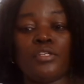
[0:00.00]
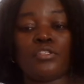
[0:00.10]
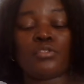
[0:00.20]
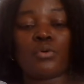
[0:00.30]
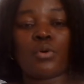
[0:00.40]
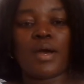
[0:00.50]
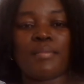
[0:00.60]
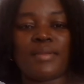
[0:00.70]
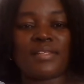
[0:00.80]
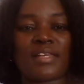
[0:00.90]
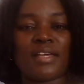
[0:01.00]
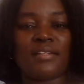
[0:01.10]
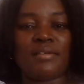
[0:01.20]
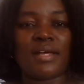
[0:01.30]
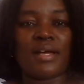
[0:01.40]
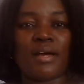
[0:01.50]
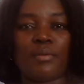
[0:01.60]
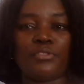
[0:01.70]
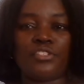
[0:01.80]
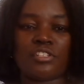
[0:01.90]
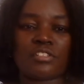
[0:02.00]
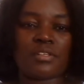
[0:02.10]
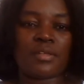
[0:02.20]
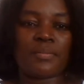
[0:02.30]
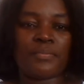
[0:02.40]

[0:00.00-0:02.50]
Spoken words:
So I'm that kind that I would just